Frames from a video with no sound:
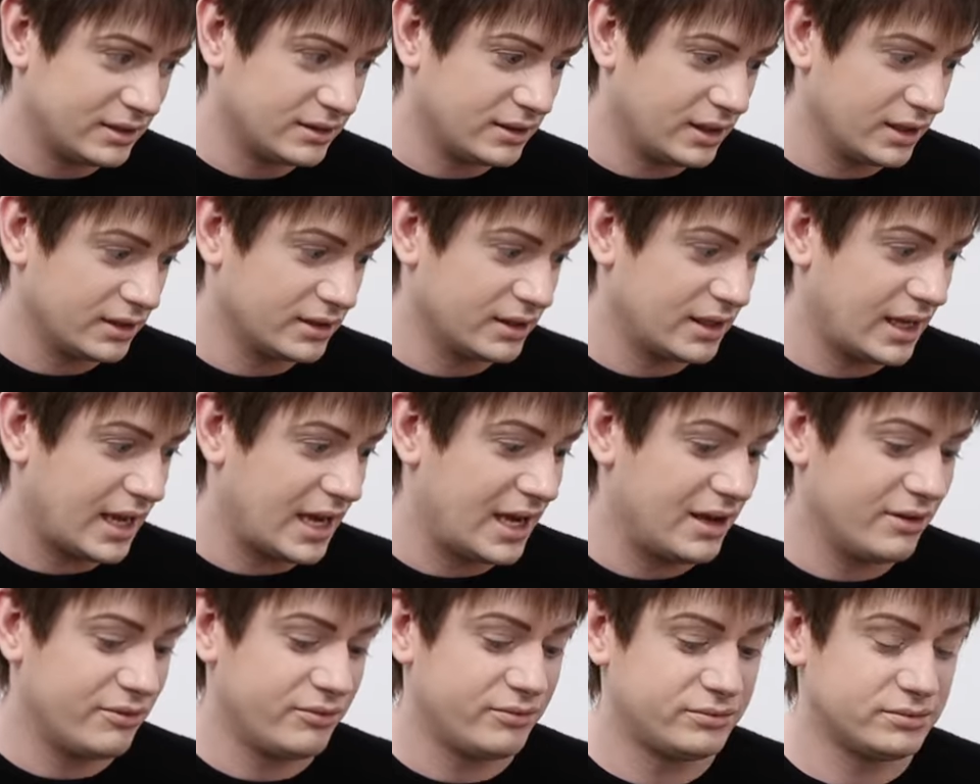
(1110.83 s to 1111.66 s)
Like, they've
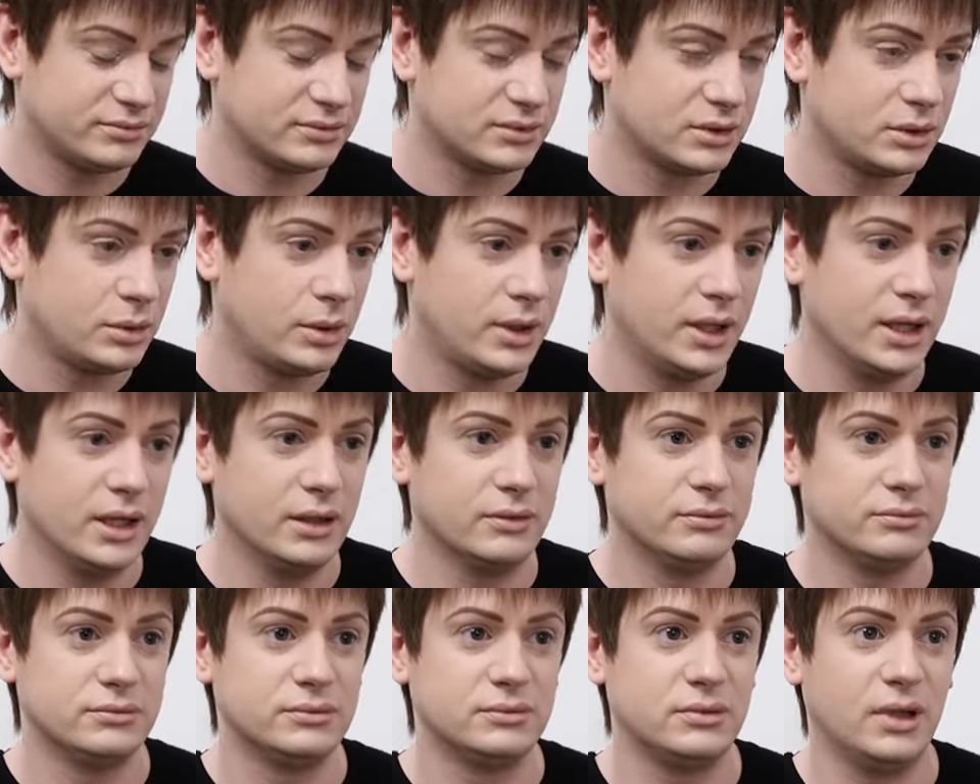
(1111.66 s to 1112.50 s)
had quite
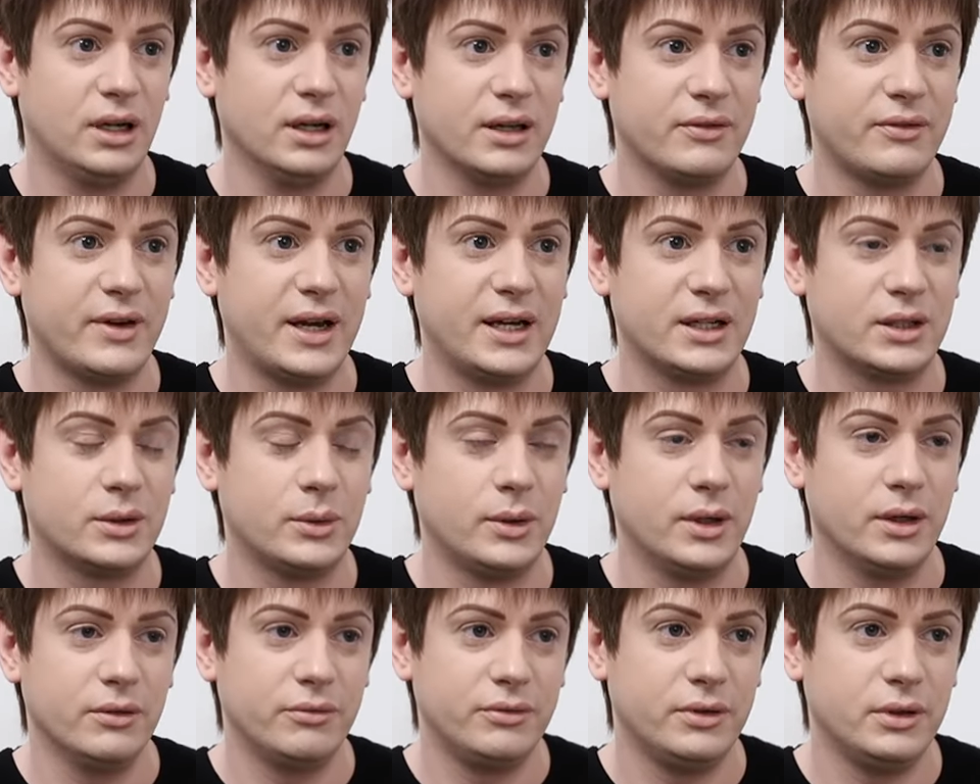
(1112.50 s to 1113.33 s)

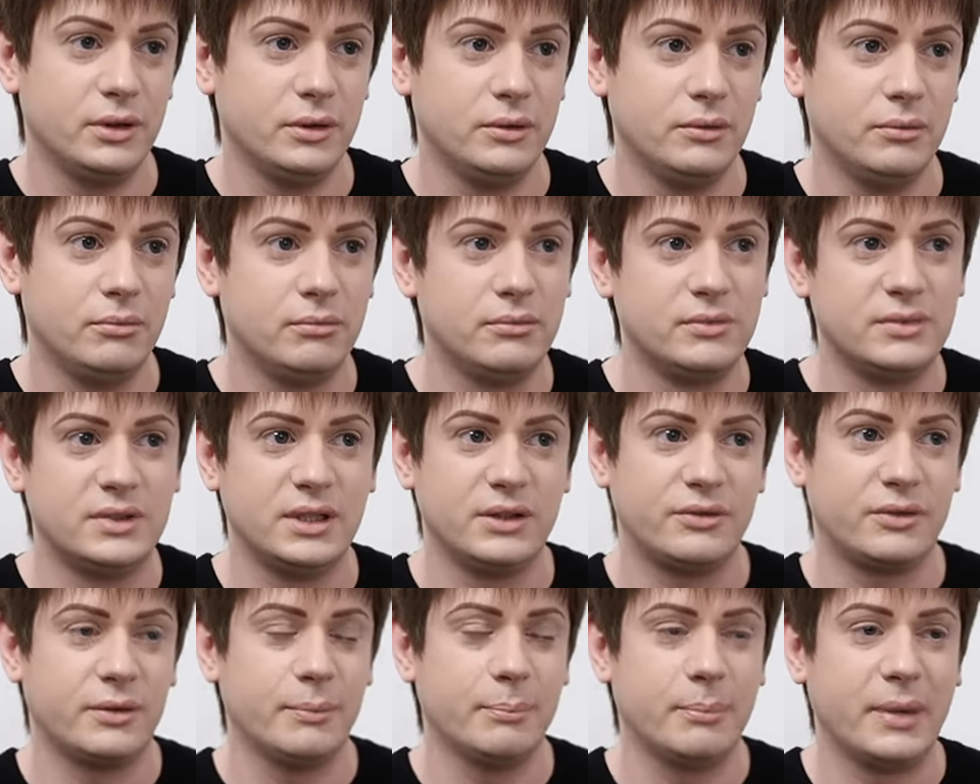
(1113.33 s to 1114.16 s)
a few
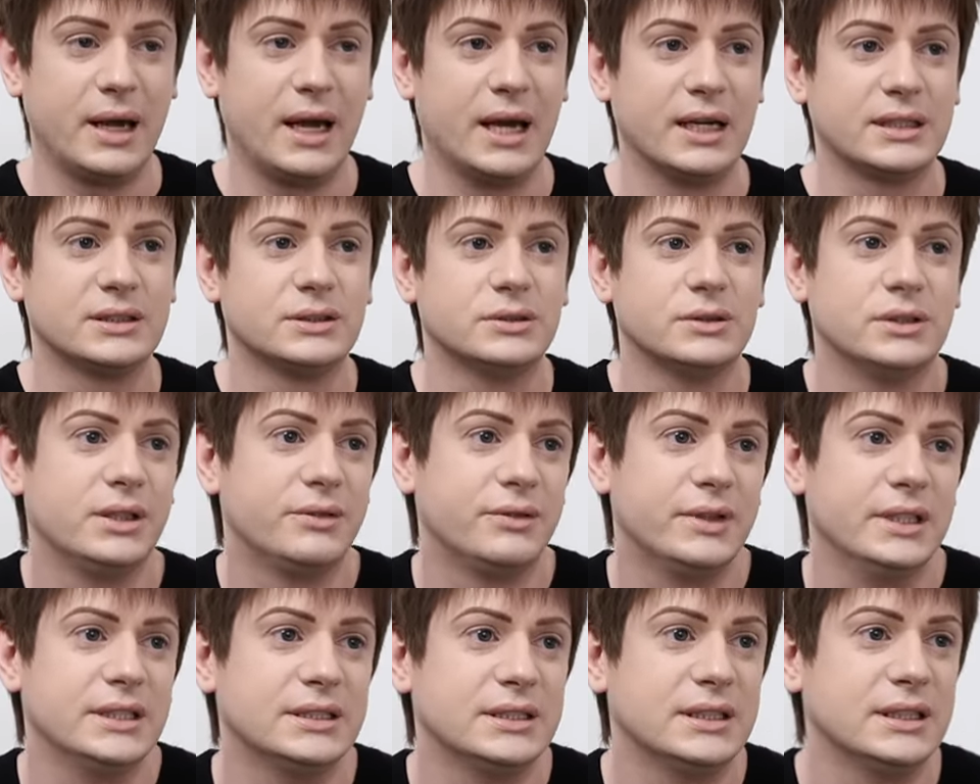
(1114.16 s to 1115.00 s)
different bags on there
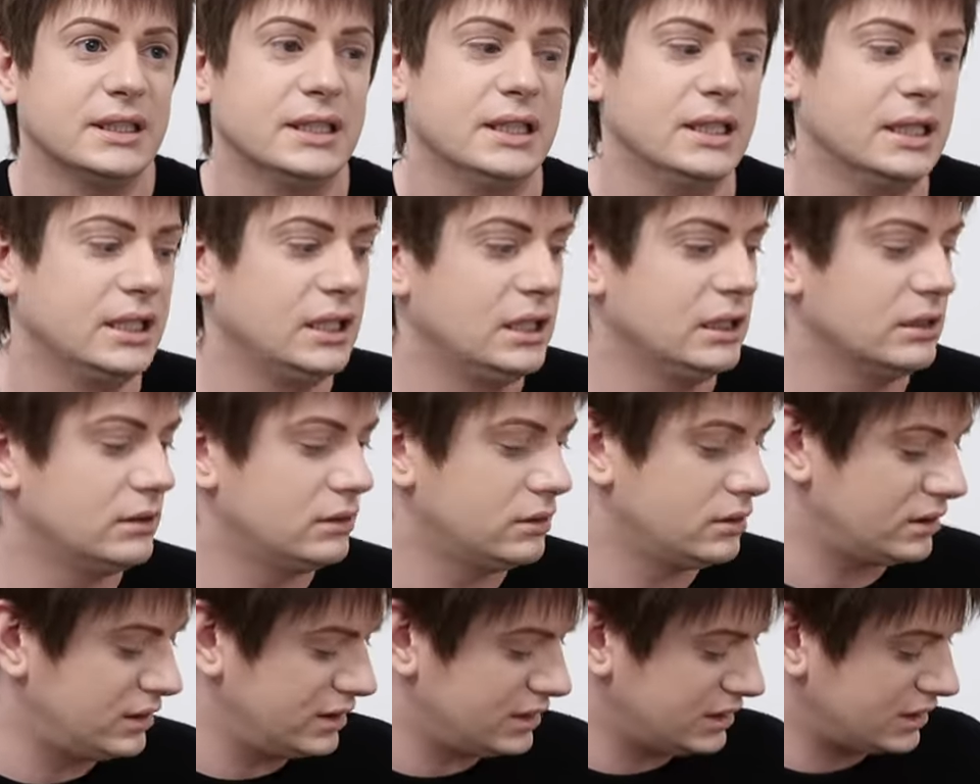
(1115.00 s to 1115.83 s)
recently.
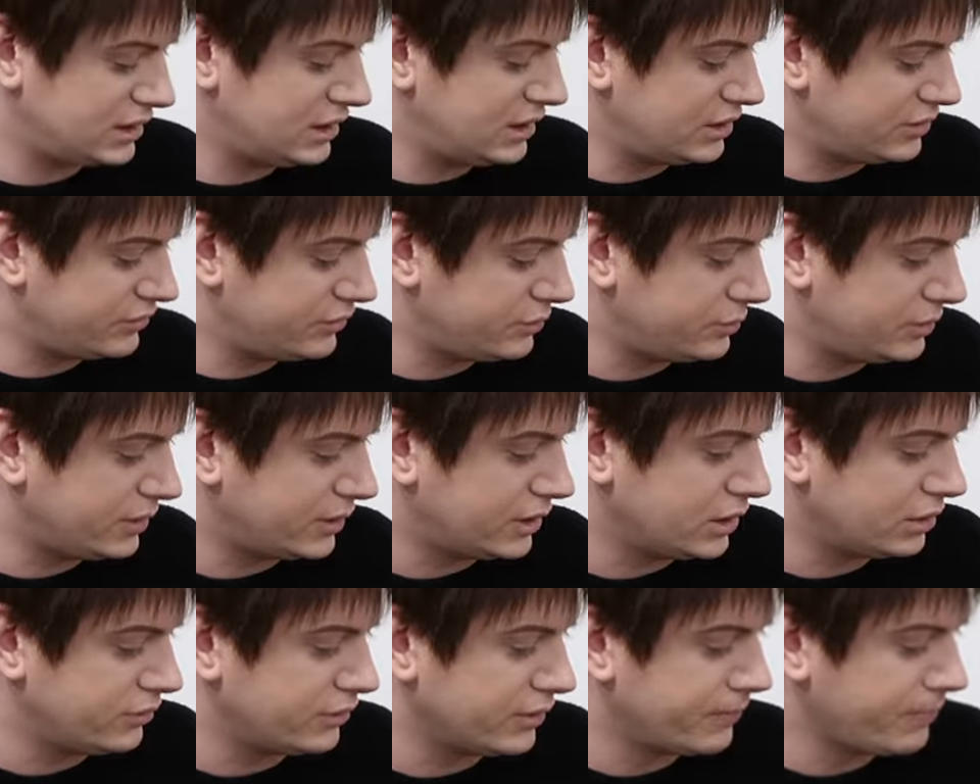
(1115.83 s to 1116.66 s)
Oh, this keeps falling
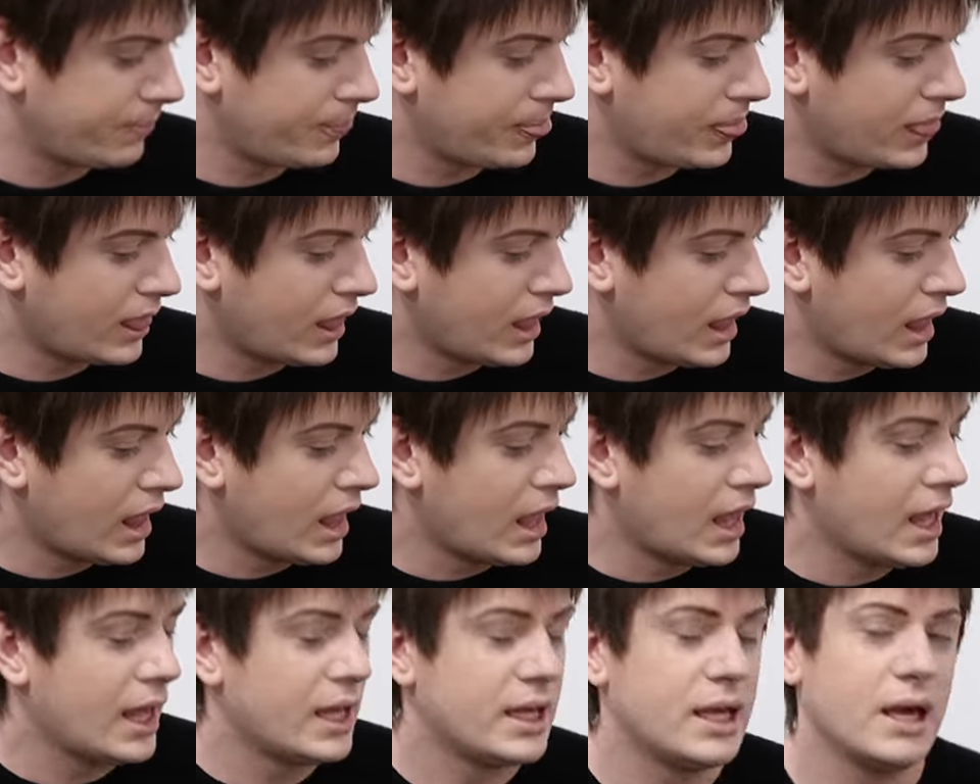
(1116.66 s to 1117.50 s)
over.
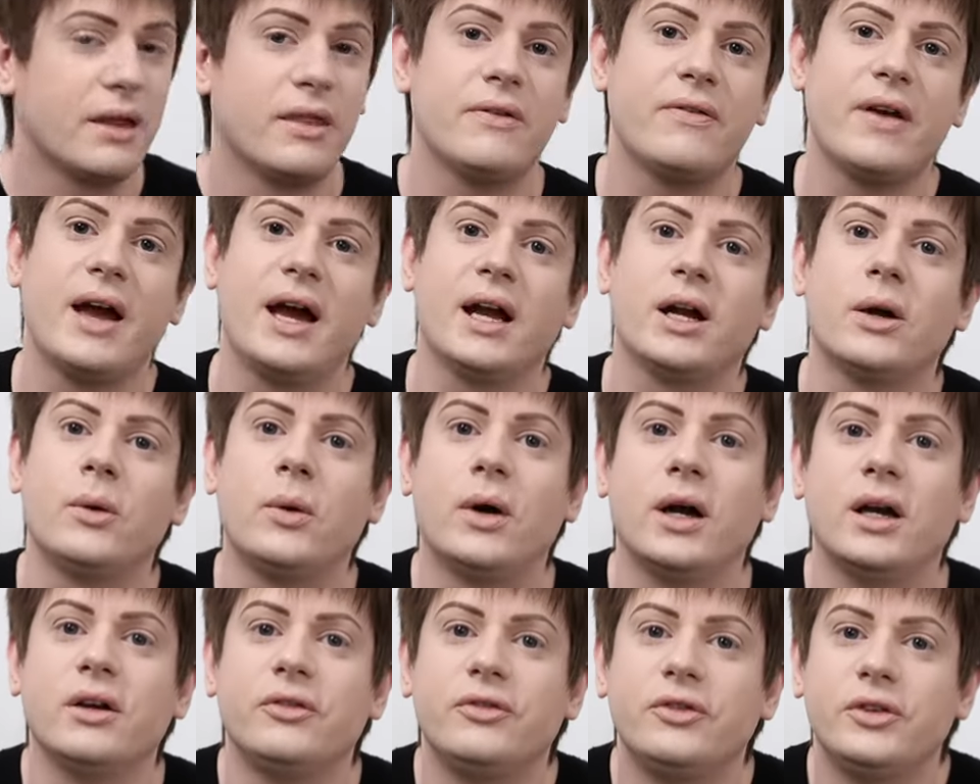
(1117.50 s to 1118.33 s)
Yeah, they've had
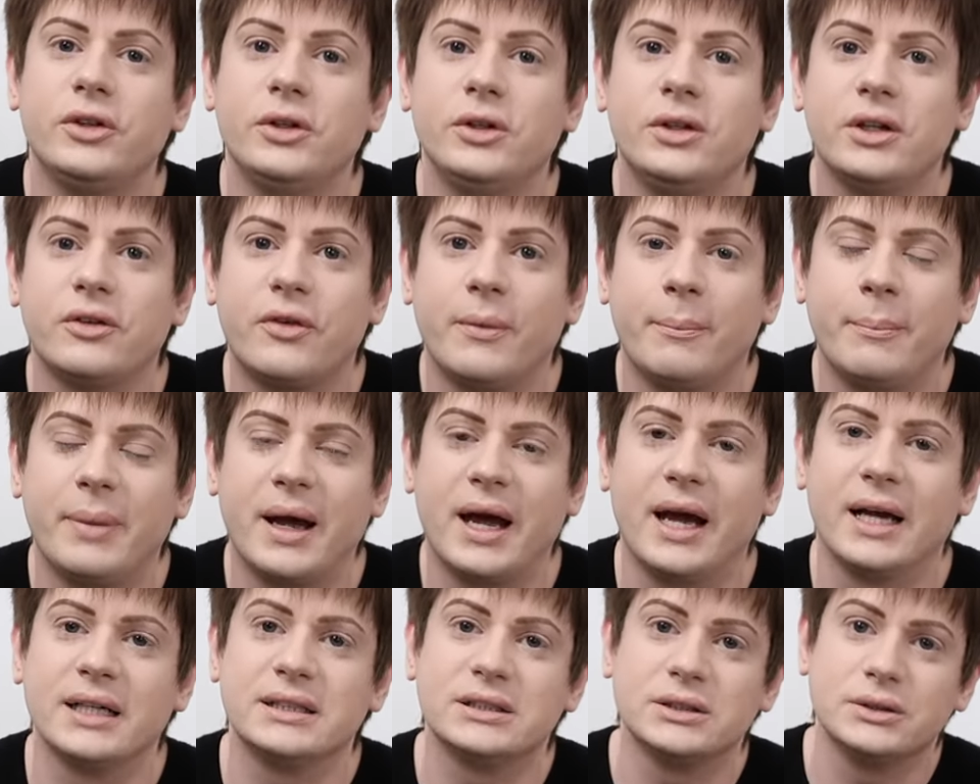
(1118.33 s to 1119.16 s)
quite a few different
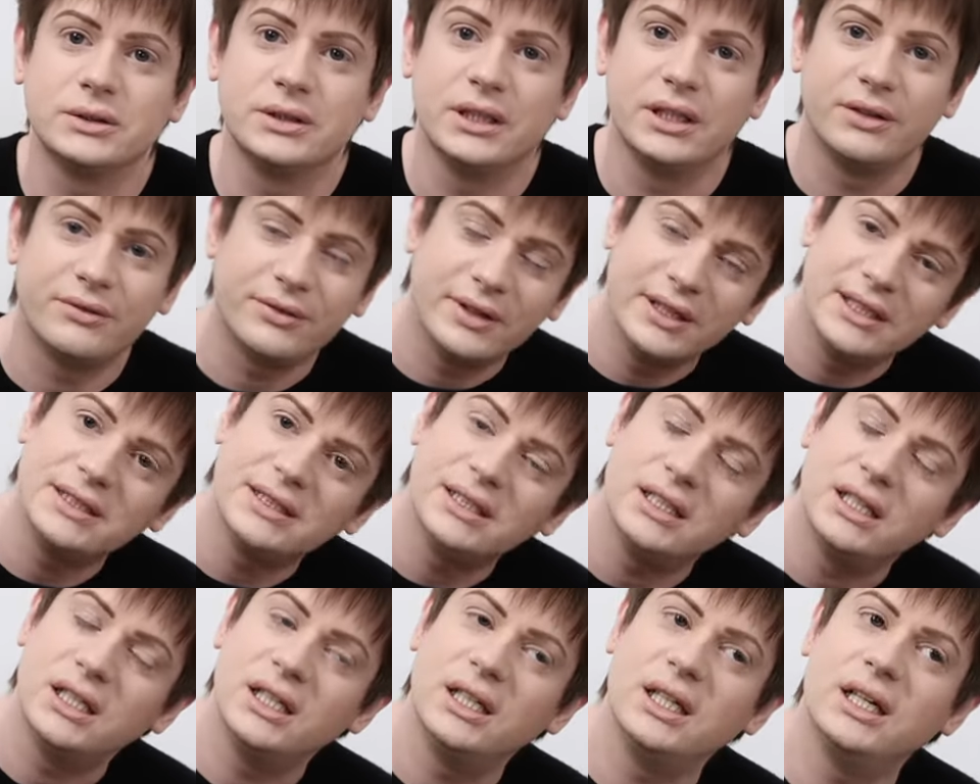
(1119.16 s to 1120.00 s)
bags on there
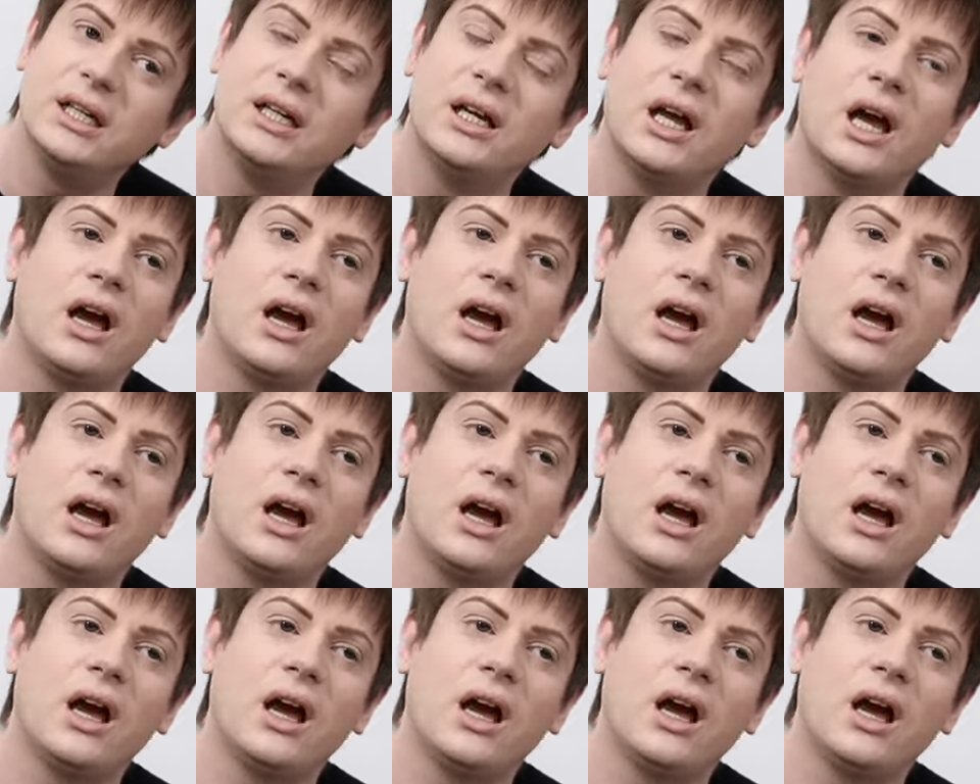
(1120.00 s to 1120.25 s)
recently.